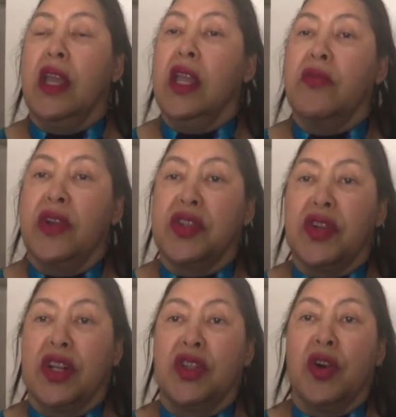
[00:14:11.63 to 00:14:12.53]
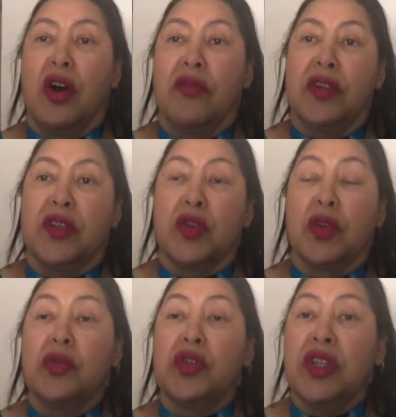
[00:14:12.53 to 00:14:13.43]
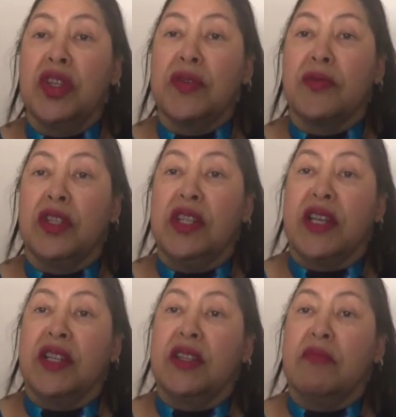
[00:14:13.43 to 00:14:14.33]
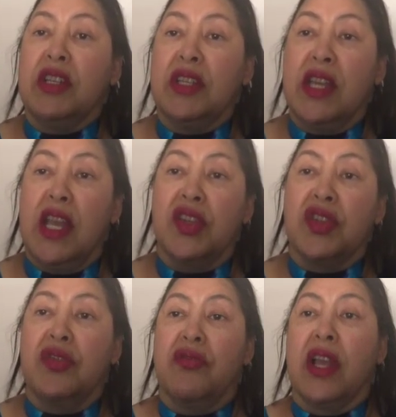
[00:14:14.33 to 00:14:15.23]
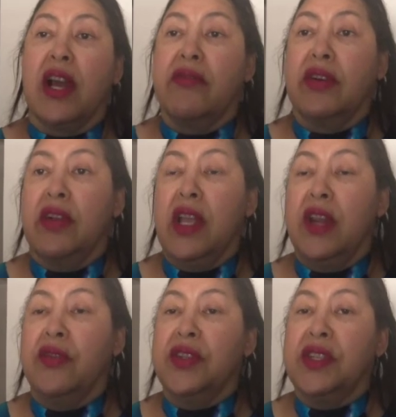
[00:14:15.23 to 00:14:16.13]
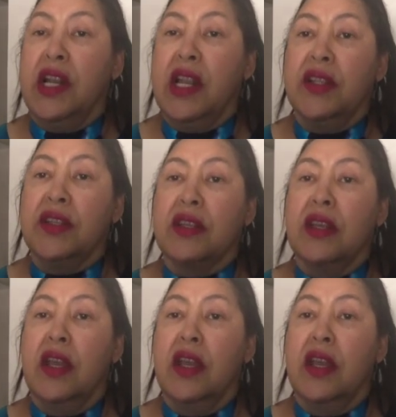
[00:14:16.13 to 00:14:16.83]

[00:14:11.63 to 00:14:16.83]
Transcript: Infrastructure offers solutions for disaster mitigation, recovery, and resilience.